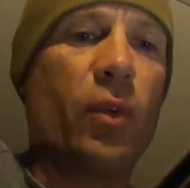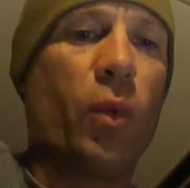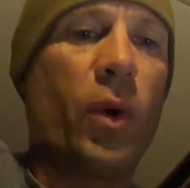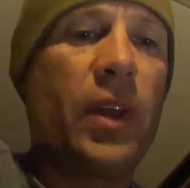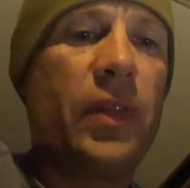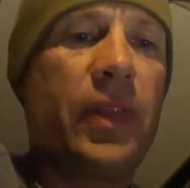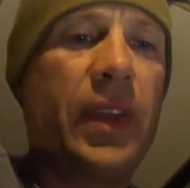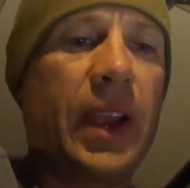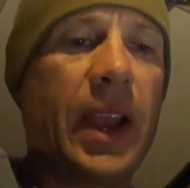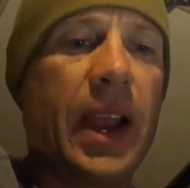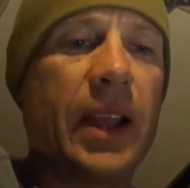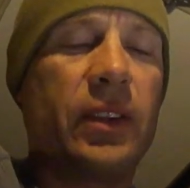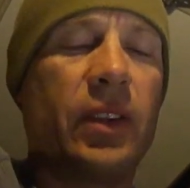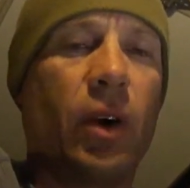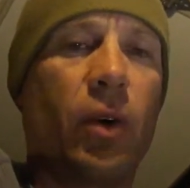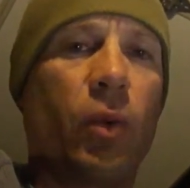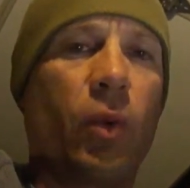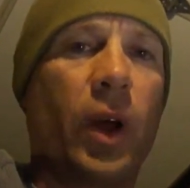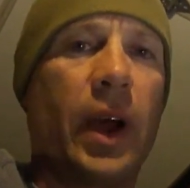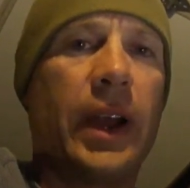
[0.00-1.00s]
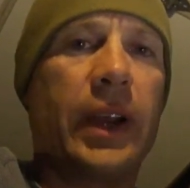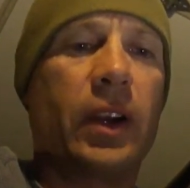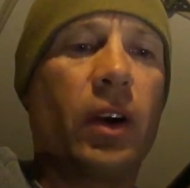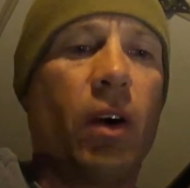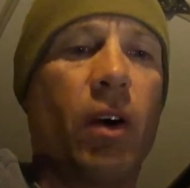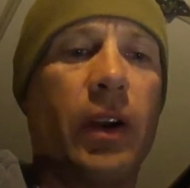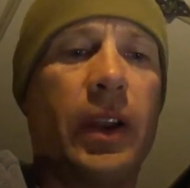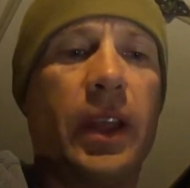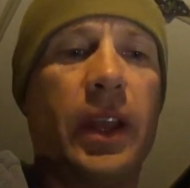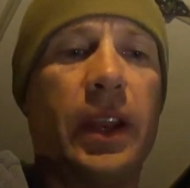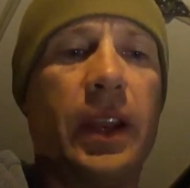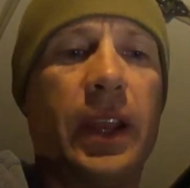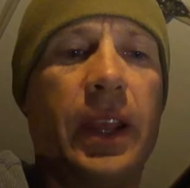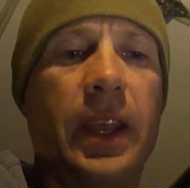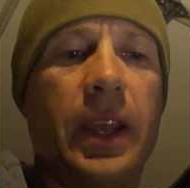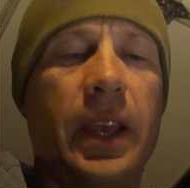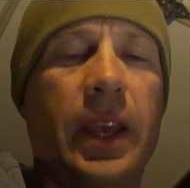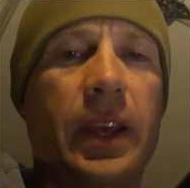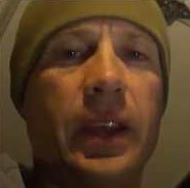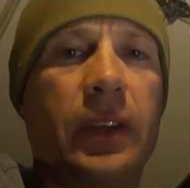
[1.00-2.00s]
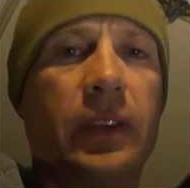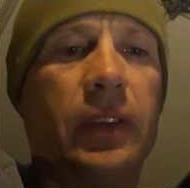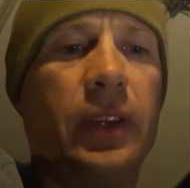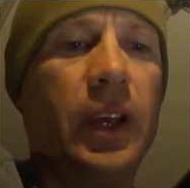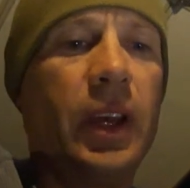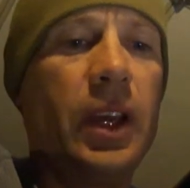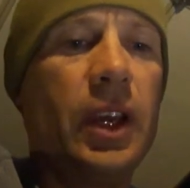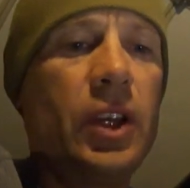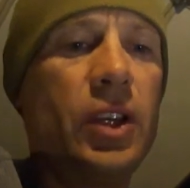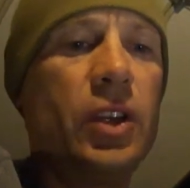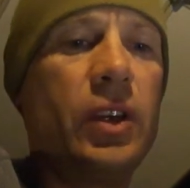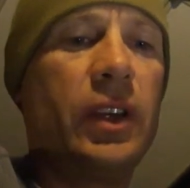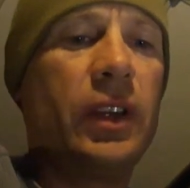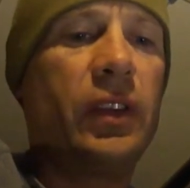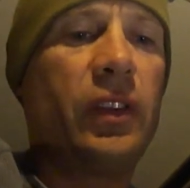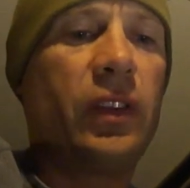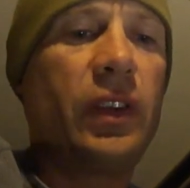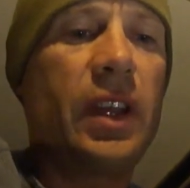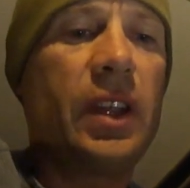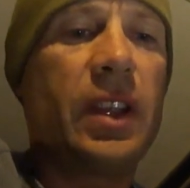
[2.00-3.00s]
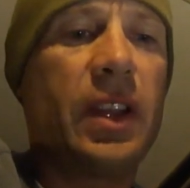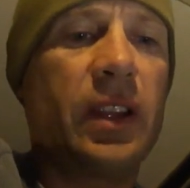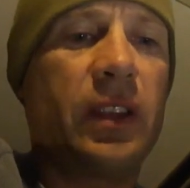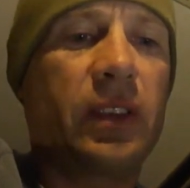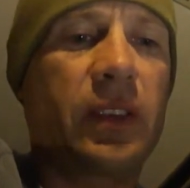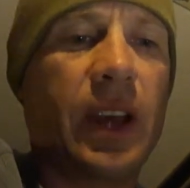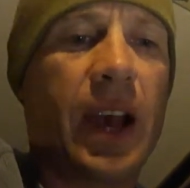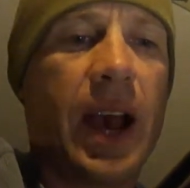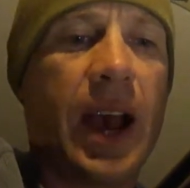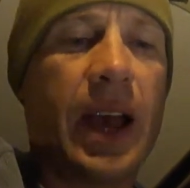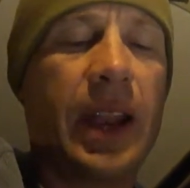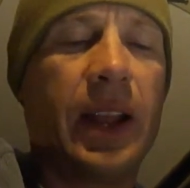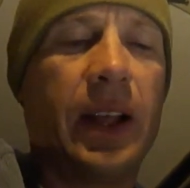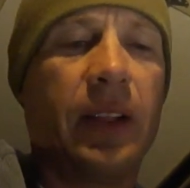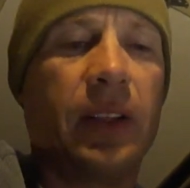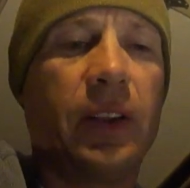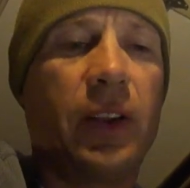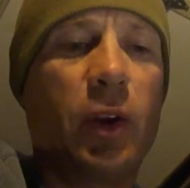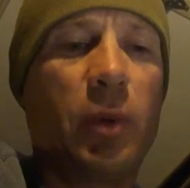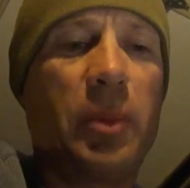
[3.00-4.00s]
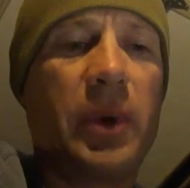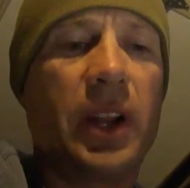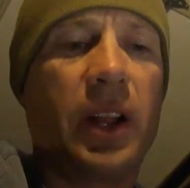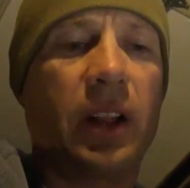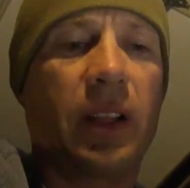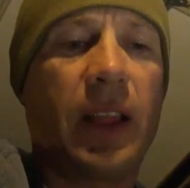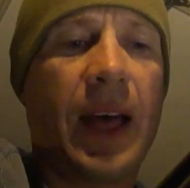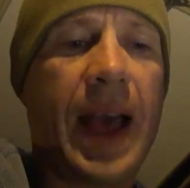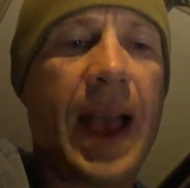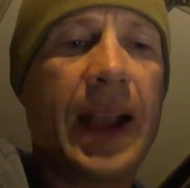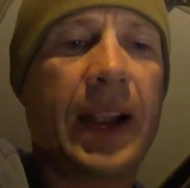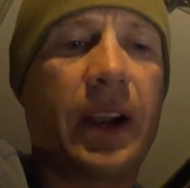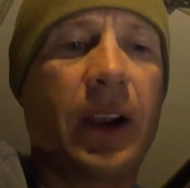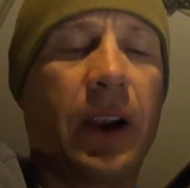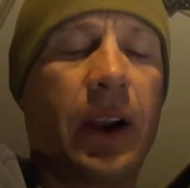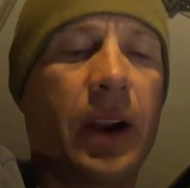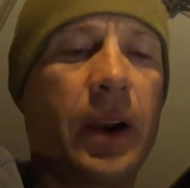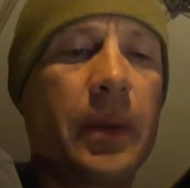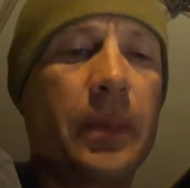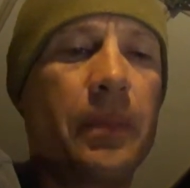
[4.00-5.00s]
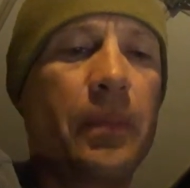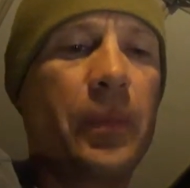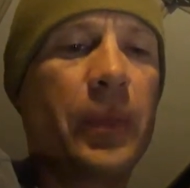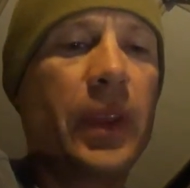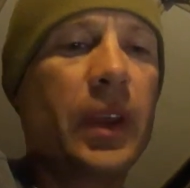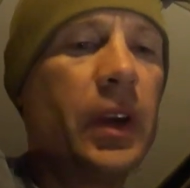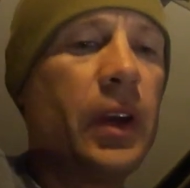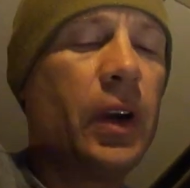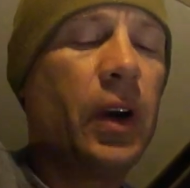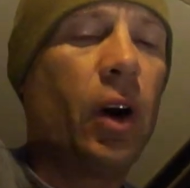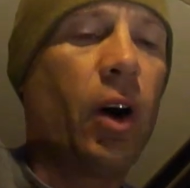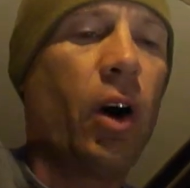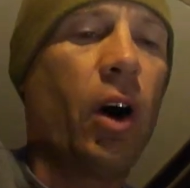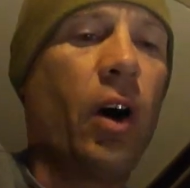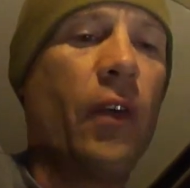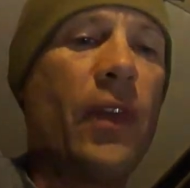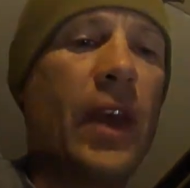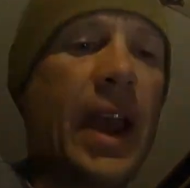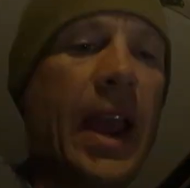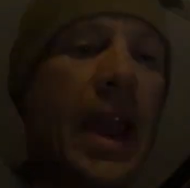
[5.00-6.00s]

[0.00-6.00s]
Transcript: The one thing I don't like on it is you can see that it's got a little bit of lacquer on the